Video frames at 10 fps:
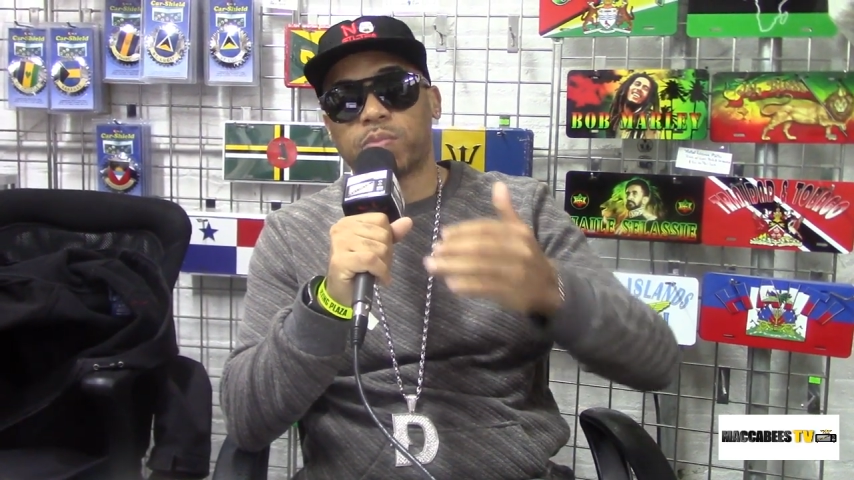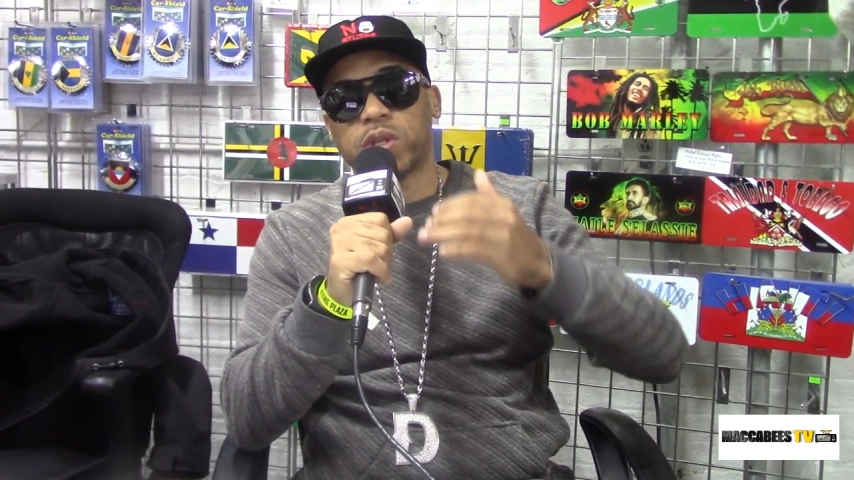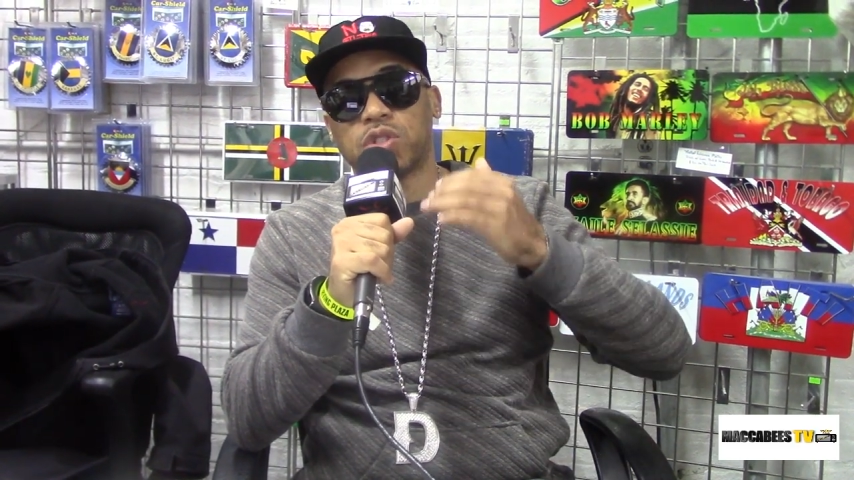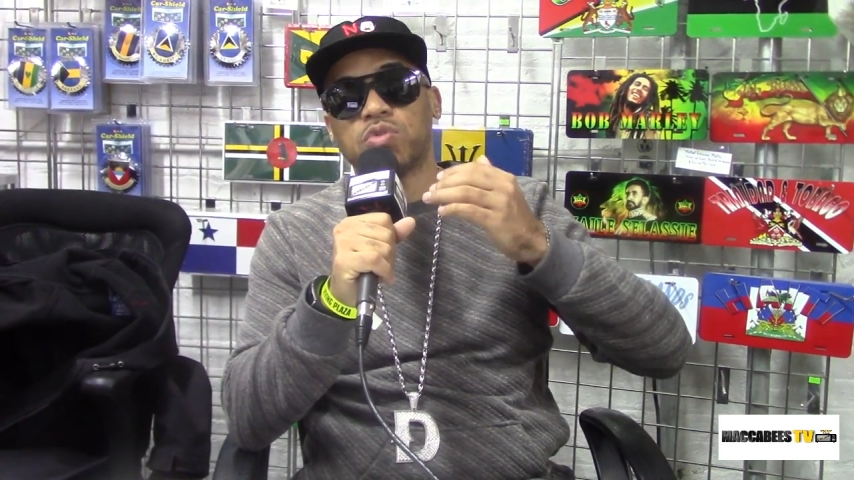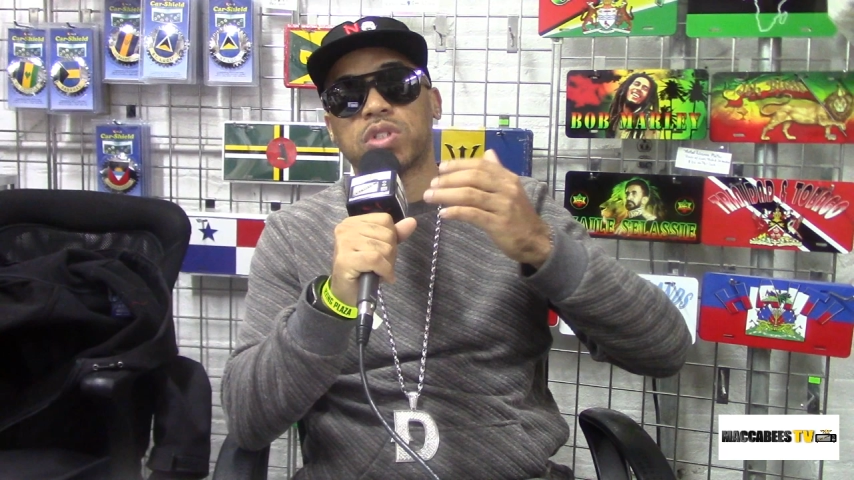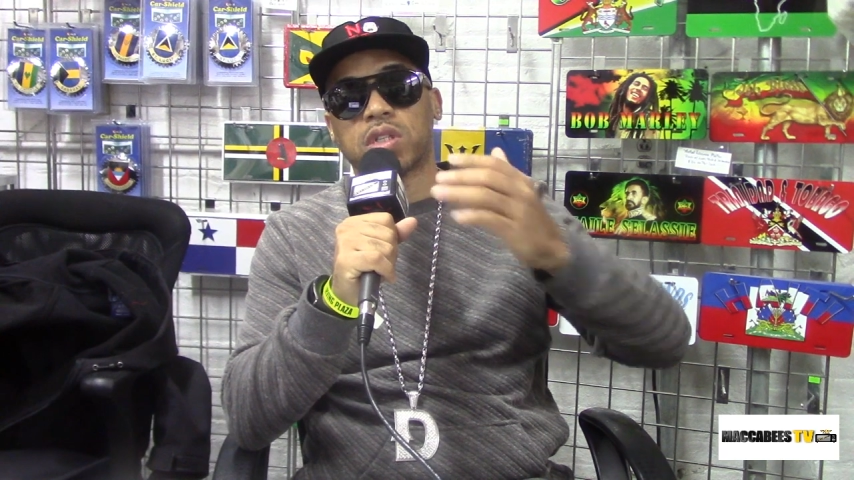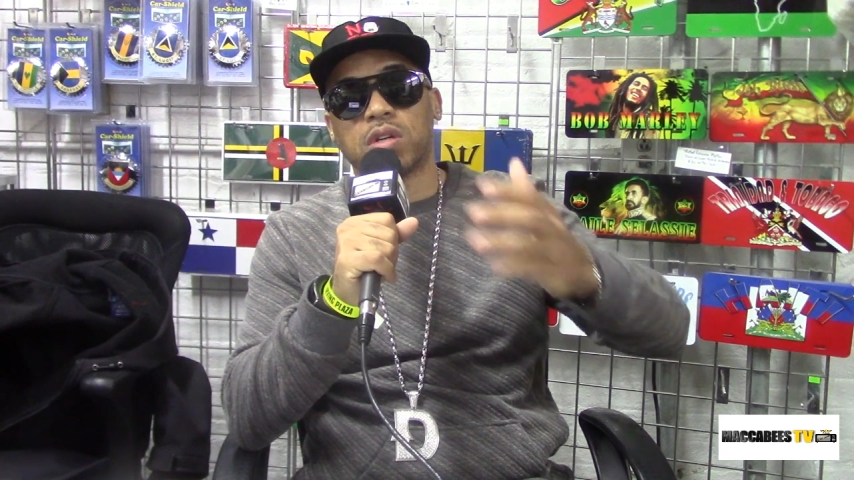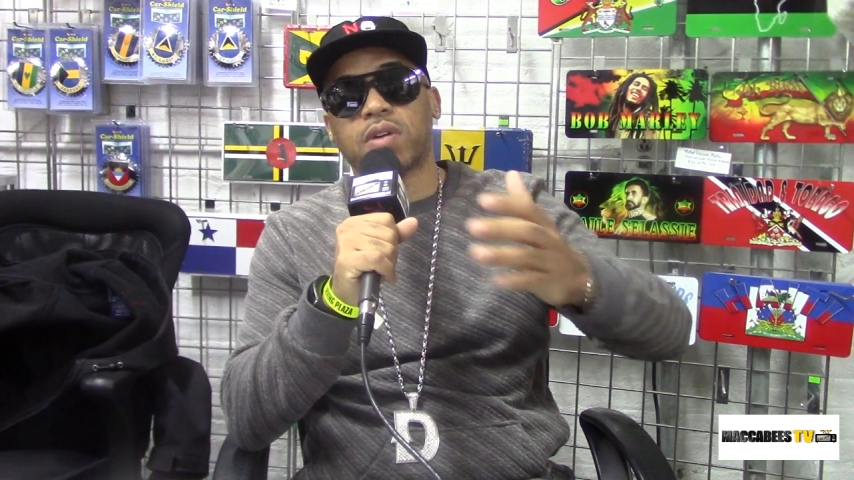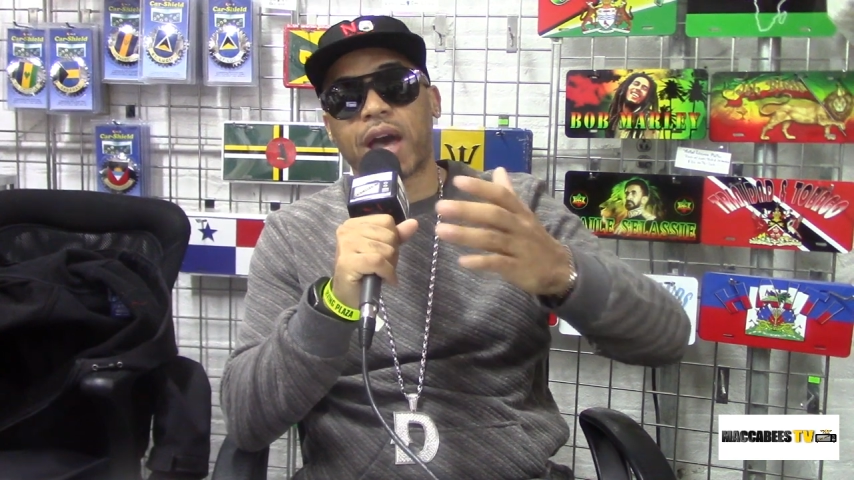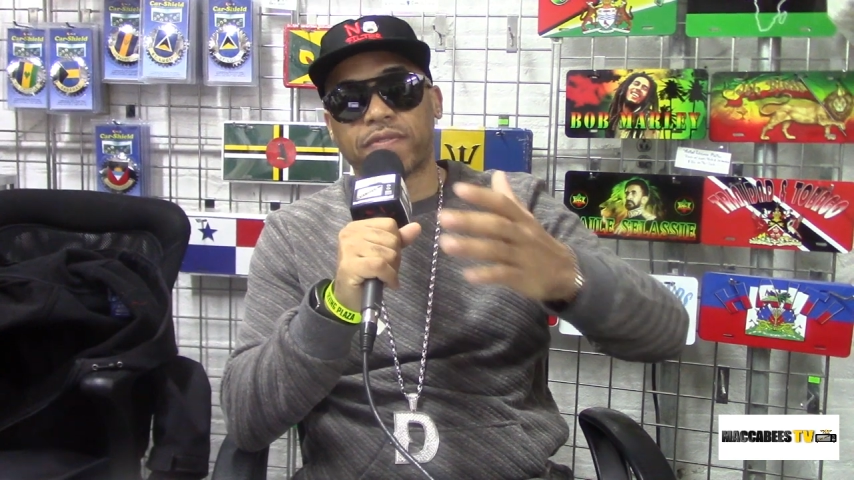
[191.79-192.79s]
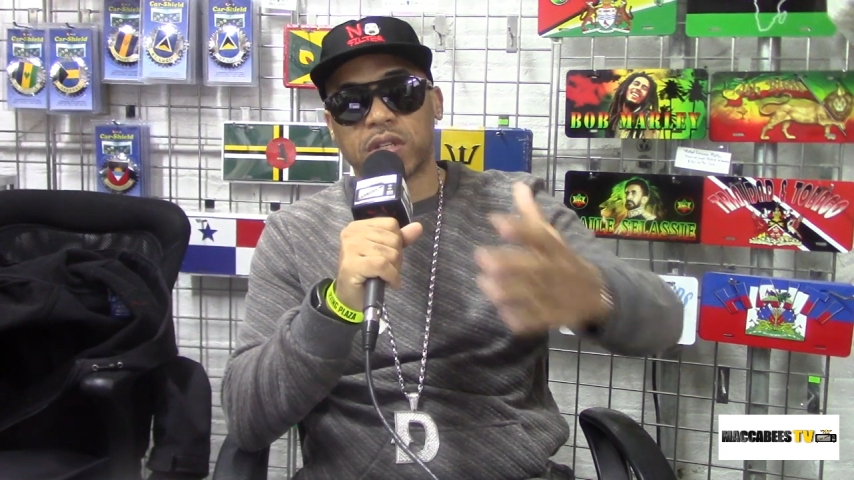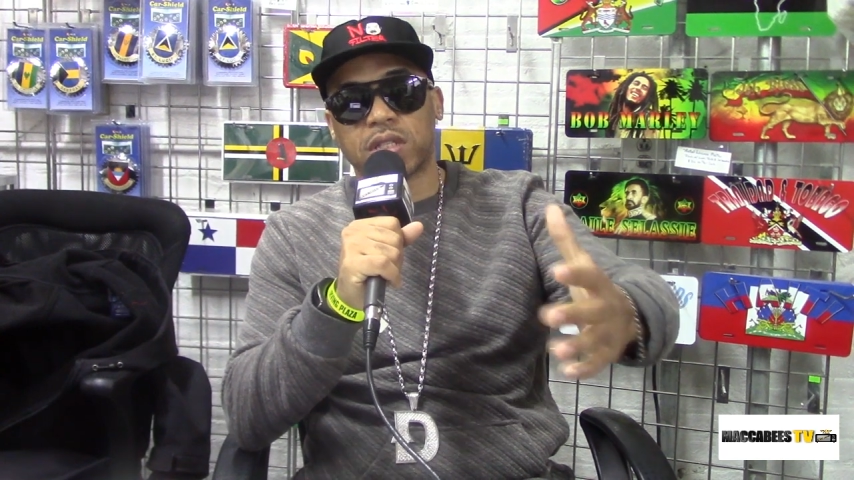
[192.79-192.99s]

but you still have to